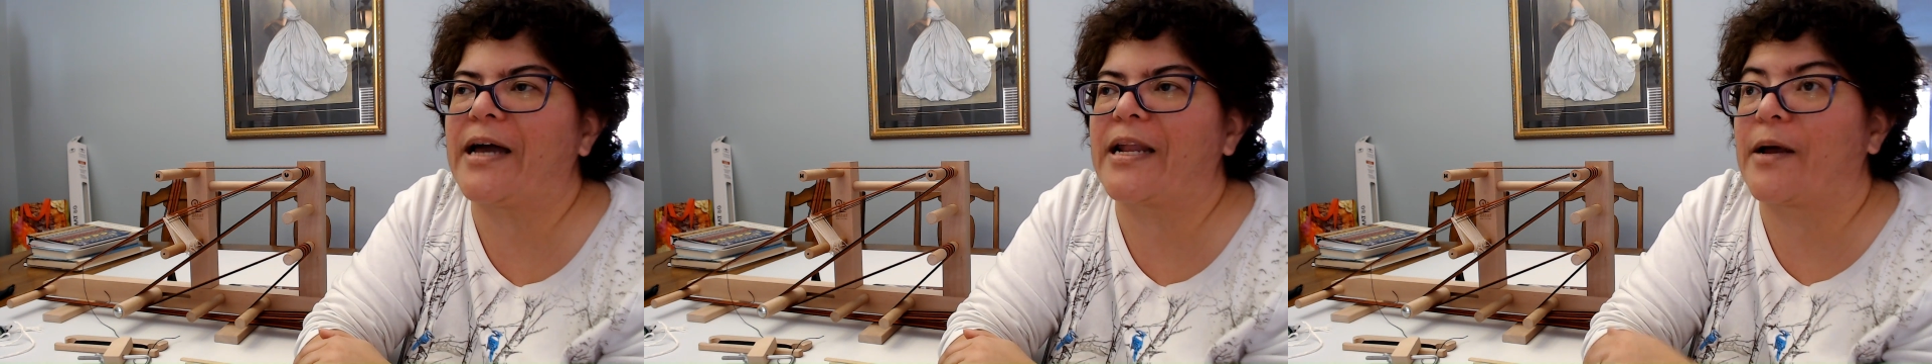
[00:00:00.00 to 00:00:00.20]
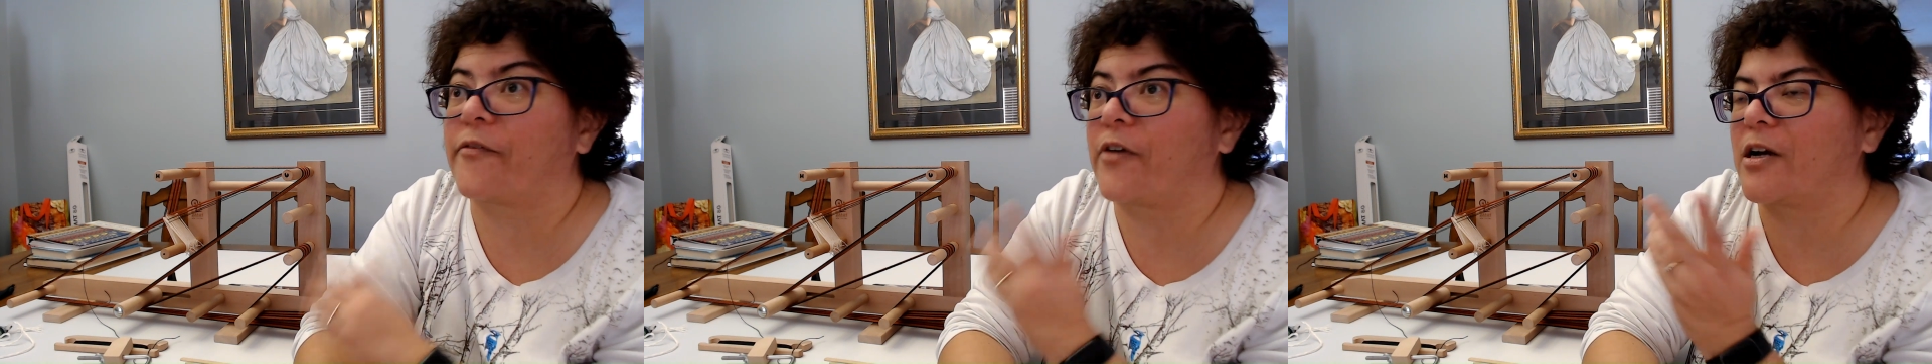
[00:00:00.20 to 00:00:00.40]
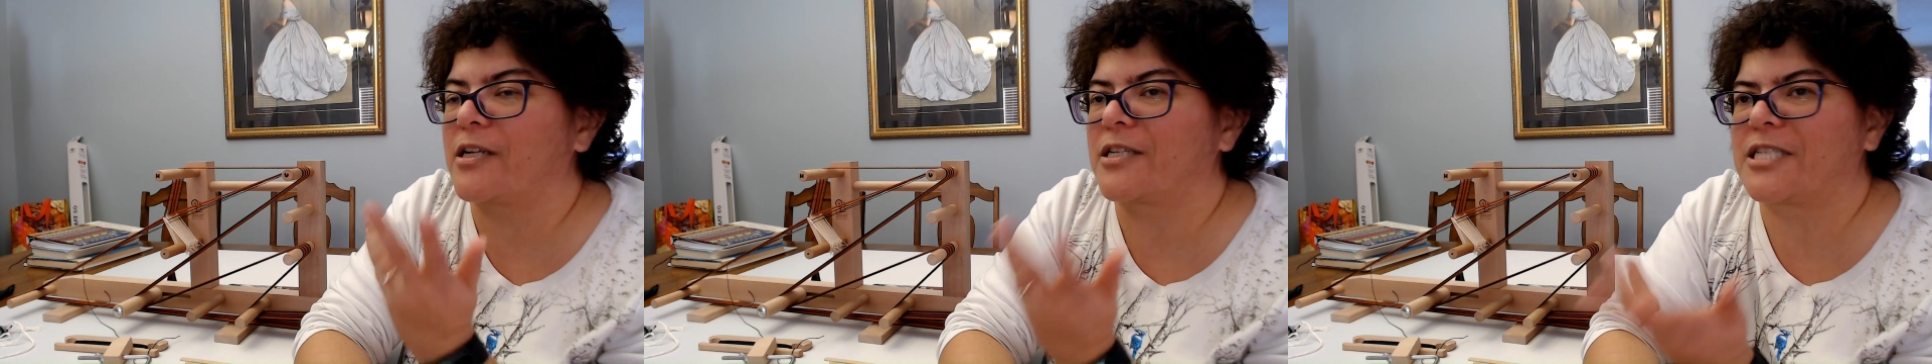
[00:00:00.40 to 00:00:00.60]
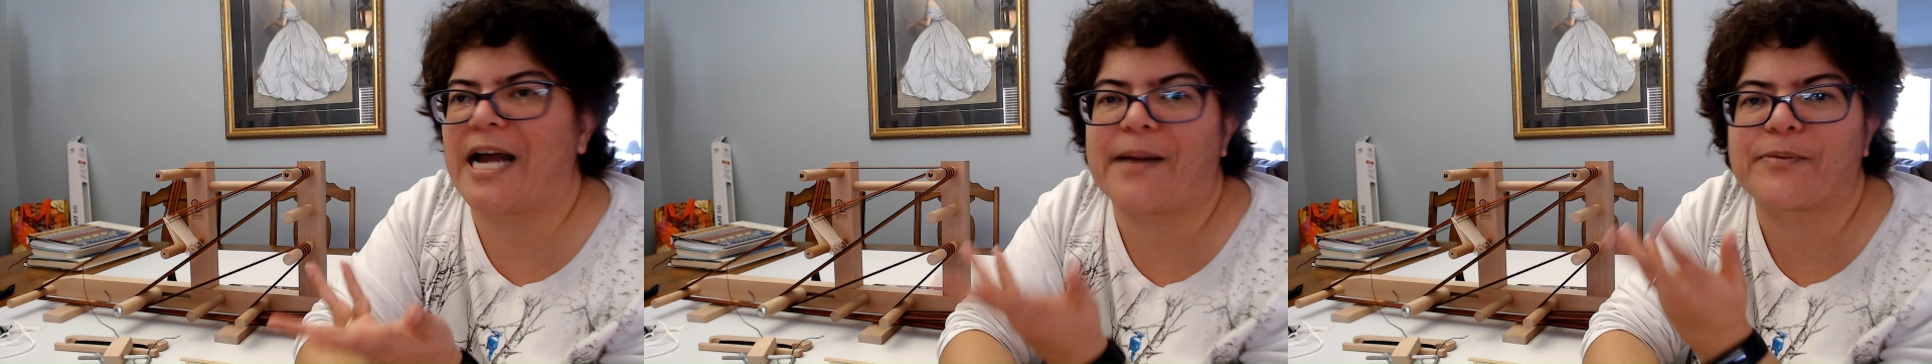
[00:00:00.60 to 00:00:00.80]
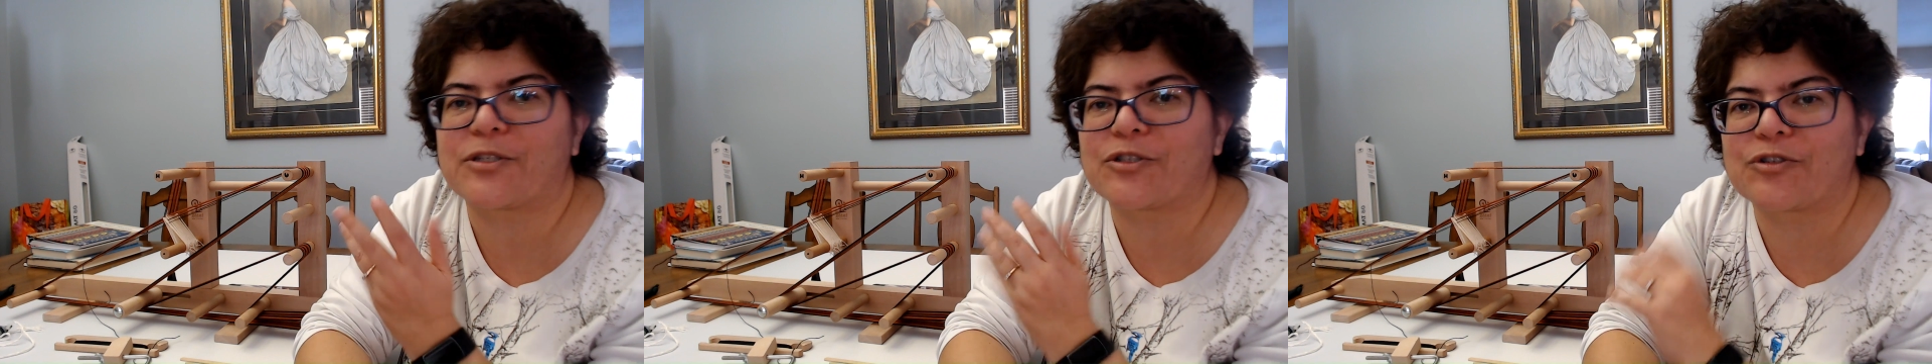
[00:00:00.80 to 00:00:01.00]
I've got a
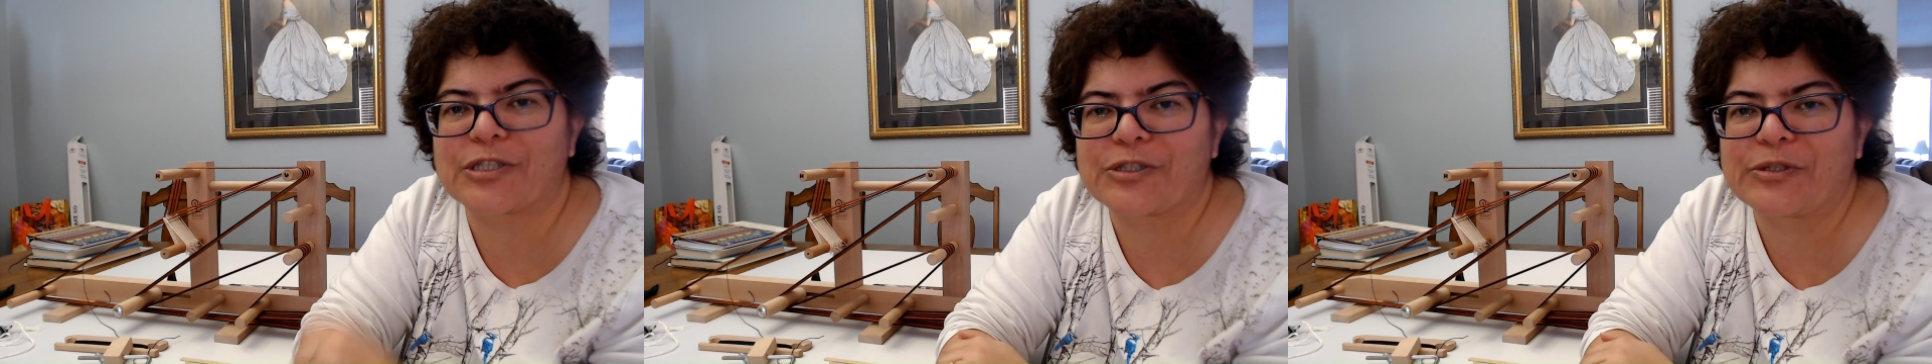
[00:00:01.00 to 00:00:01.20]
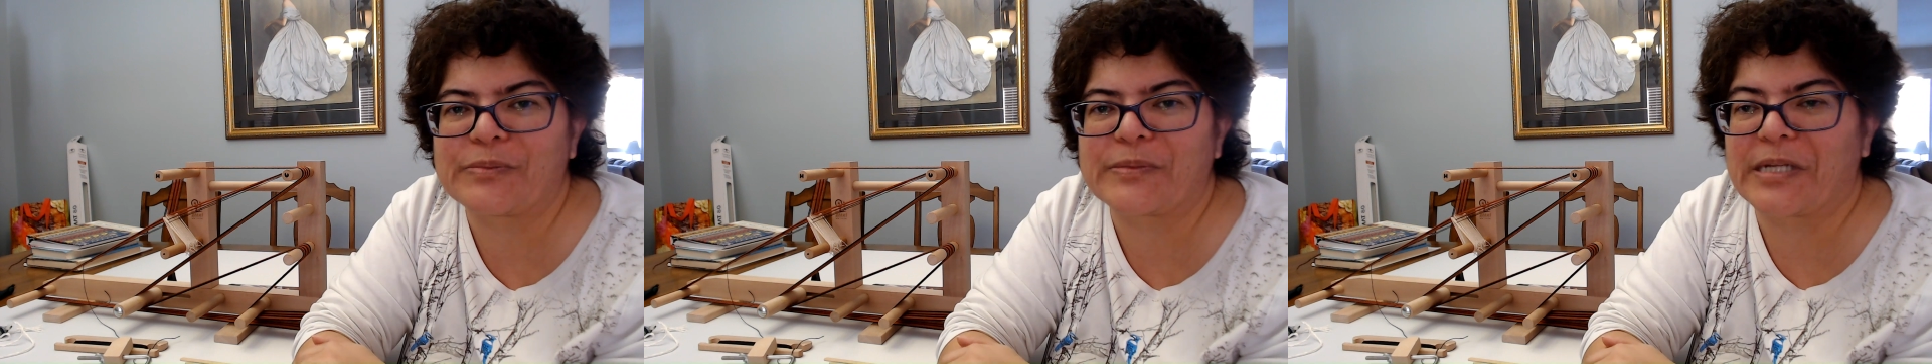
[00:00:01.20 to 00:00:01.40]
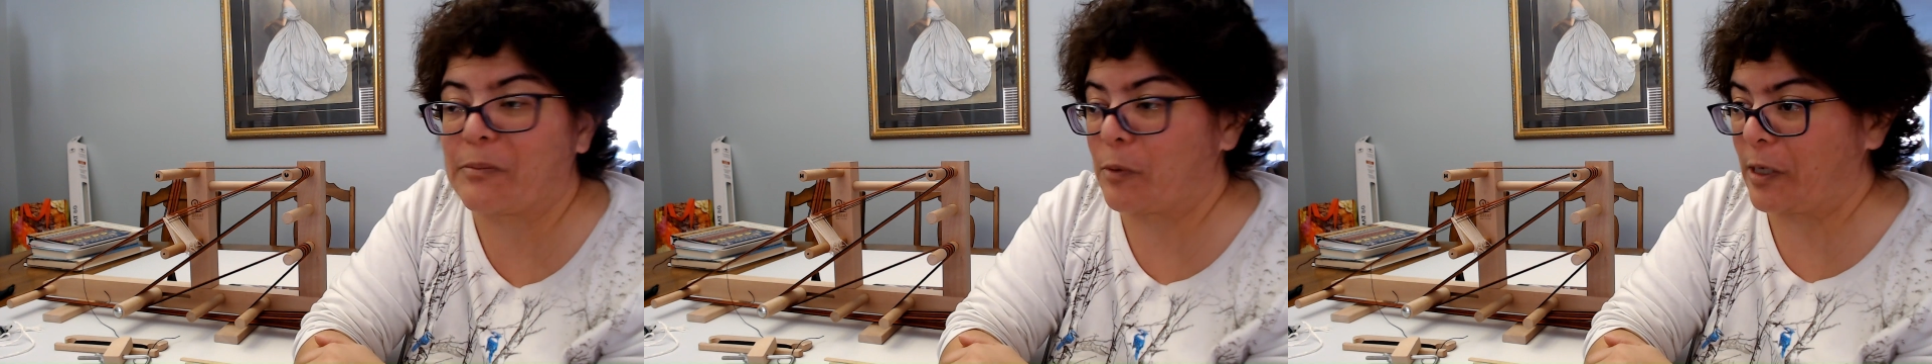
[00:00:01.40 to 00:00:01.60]
tapestry loom that I'm